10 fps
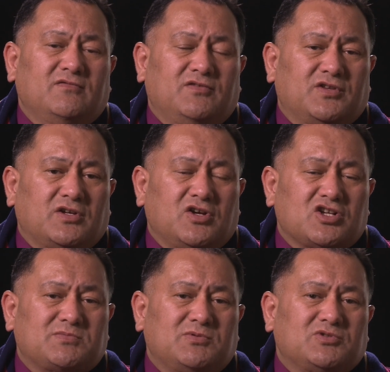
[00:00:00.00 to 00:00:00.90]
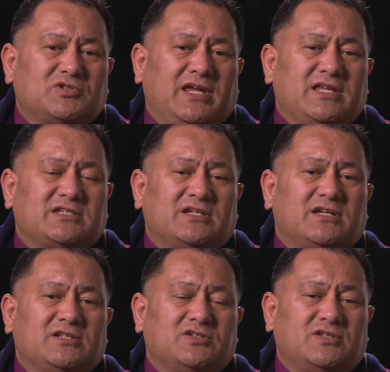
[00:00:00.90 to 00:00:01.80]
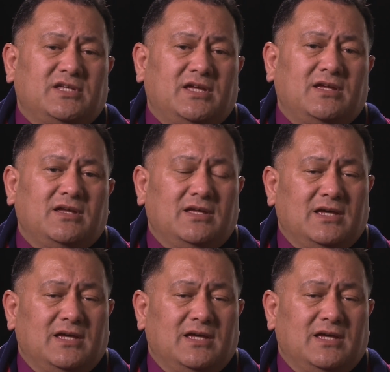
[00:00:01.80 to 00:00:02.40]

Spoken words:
for the gospel to enter into their